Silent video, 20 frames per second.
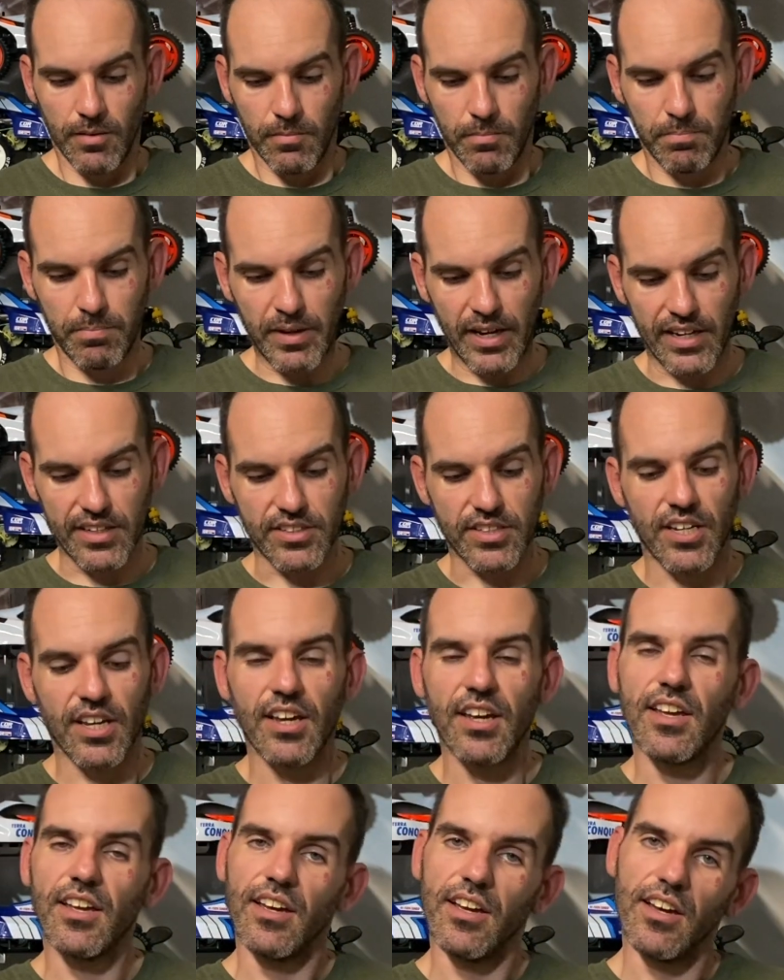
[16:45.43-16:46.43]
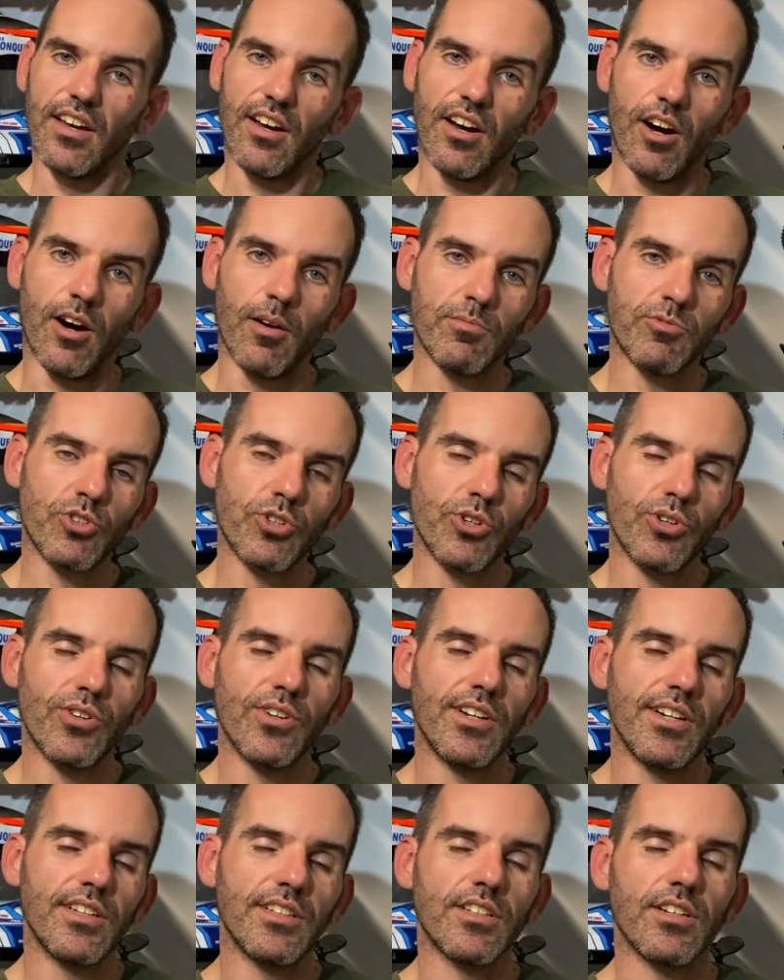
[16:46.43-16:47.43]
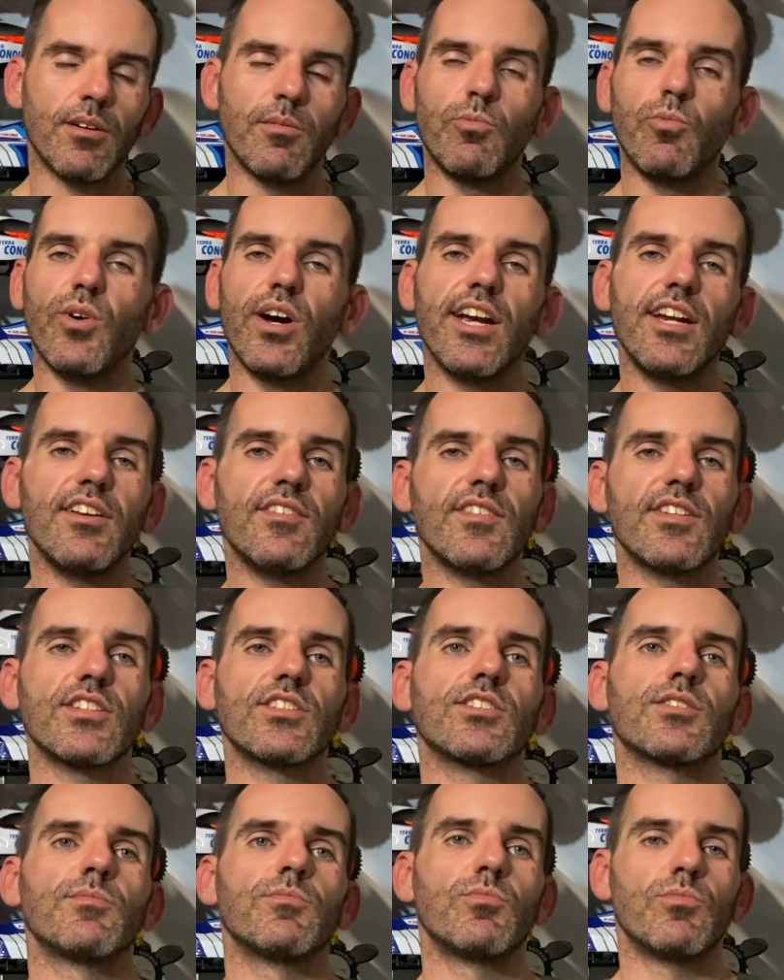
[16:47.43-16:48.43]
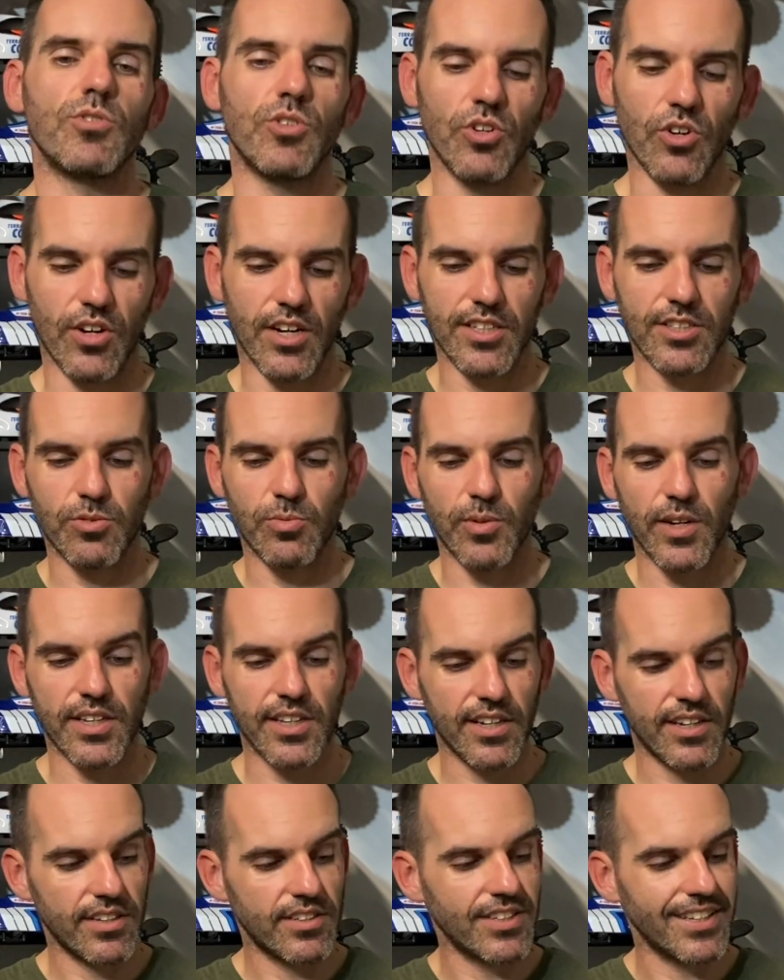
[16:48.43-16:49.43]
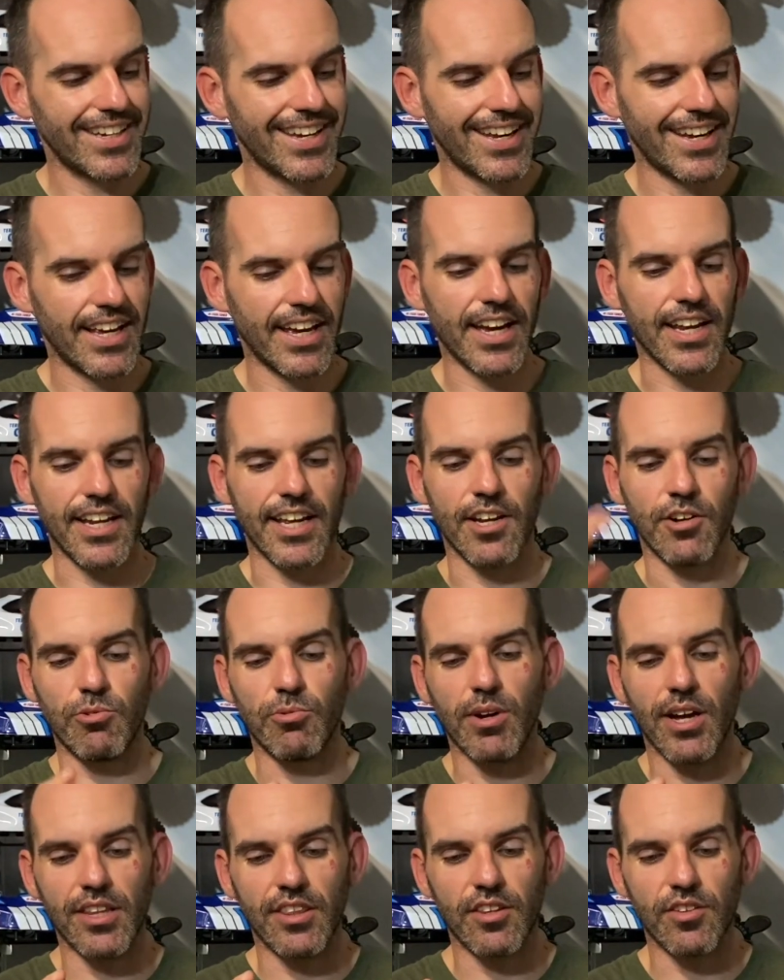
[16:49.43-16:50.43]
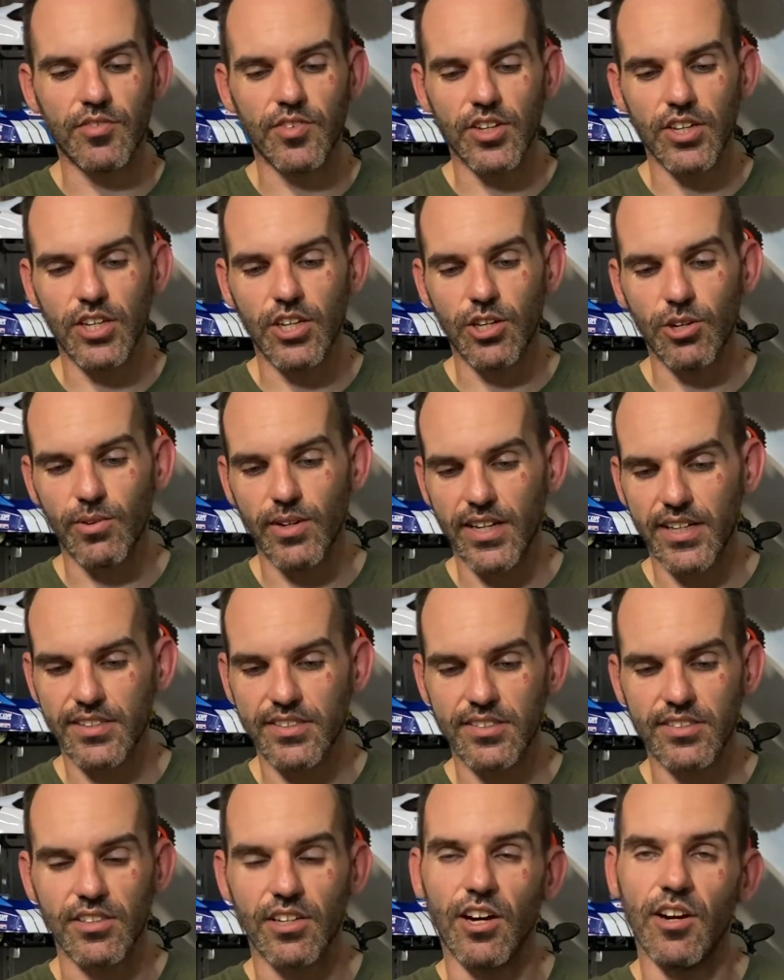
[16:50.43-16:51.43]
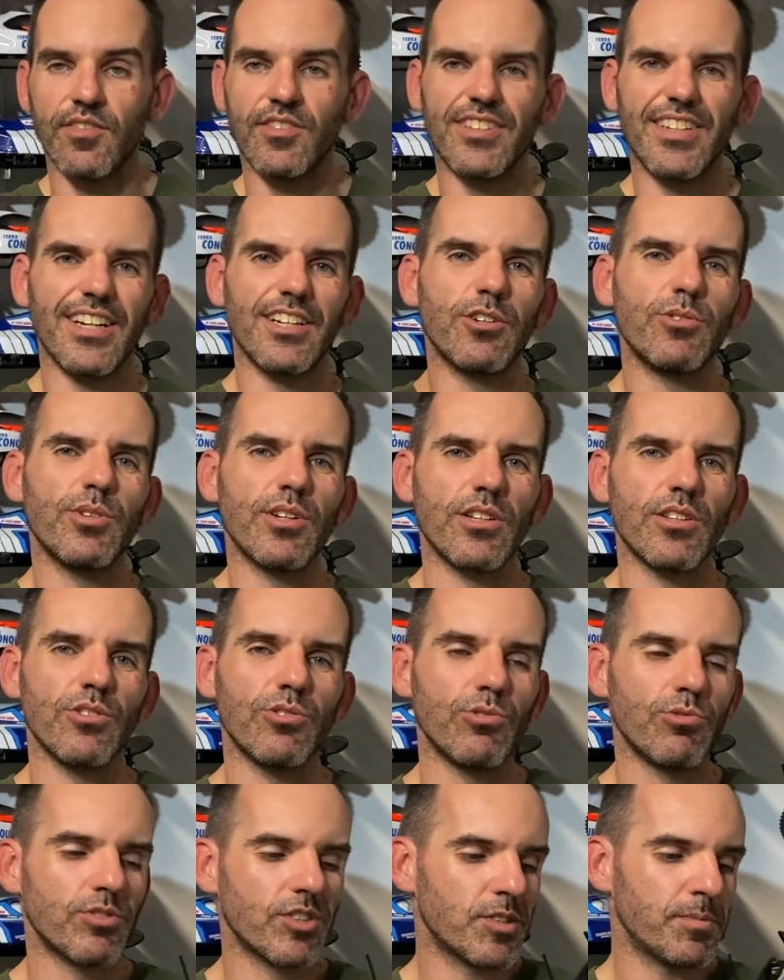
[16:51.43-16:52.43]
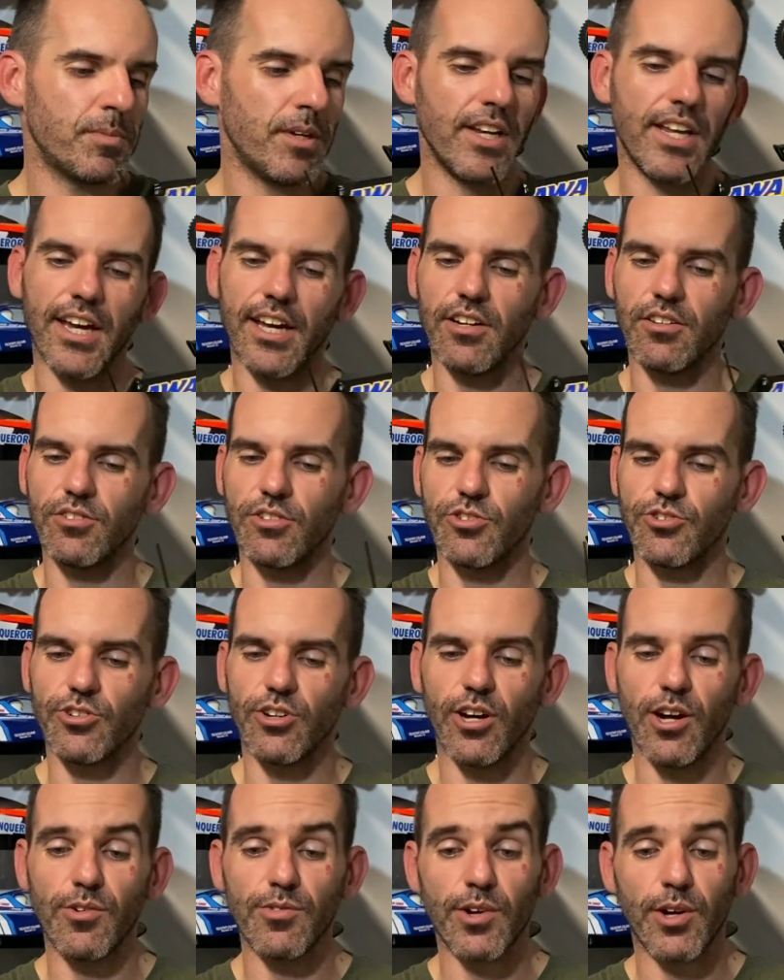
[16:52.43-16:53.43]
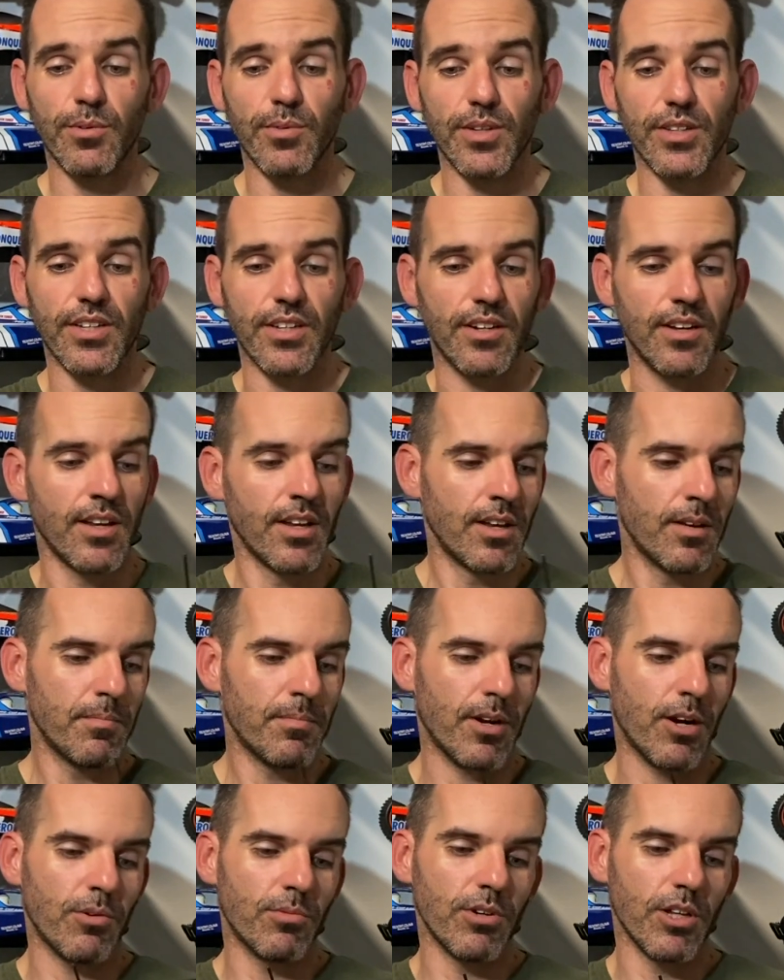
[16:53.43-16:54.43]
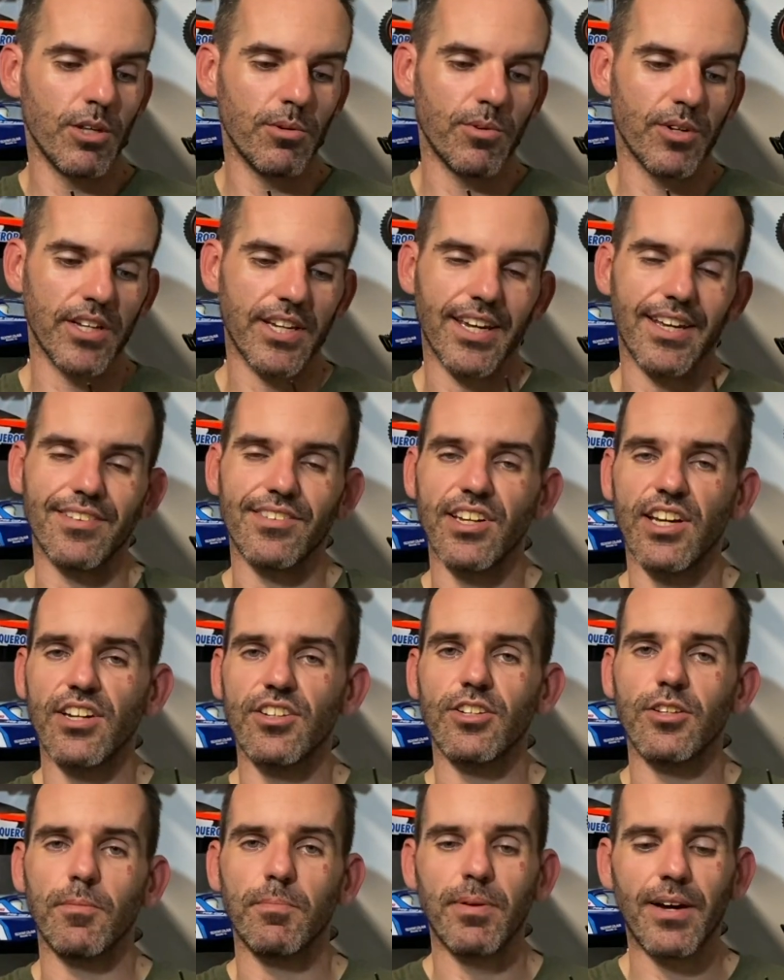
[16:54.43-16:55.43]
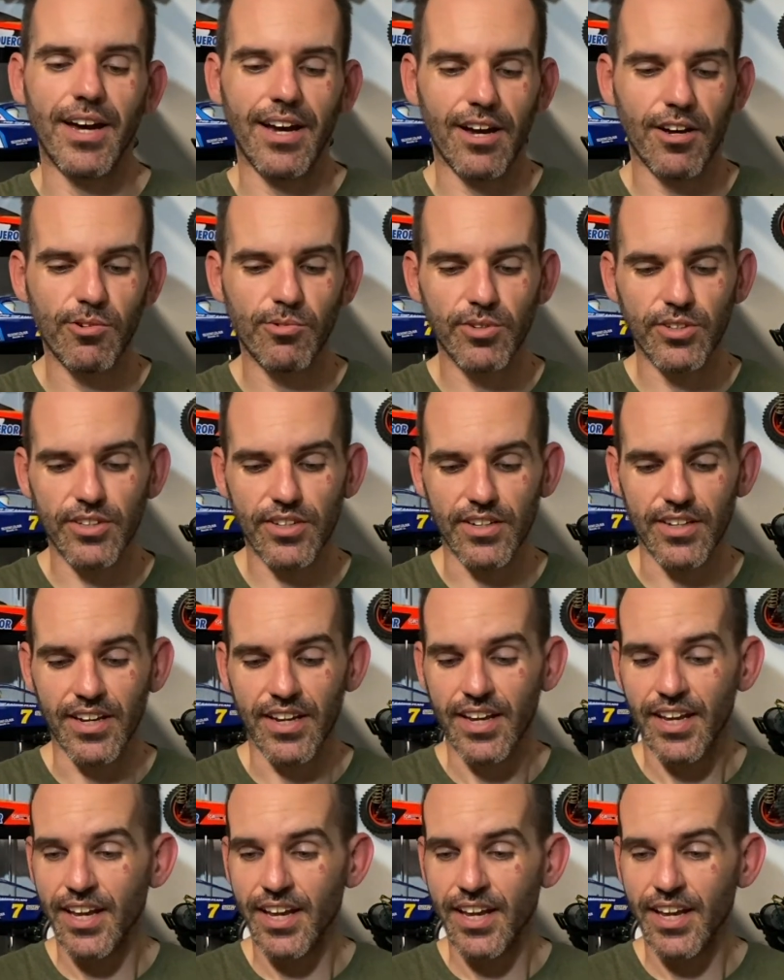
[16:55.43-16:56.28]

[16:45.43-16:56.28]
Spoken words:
But I'm waiting for some nice weather to get out and run the VQS. I've done a quick little spin out on the driveway with it, but I really want to get down to the park with it.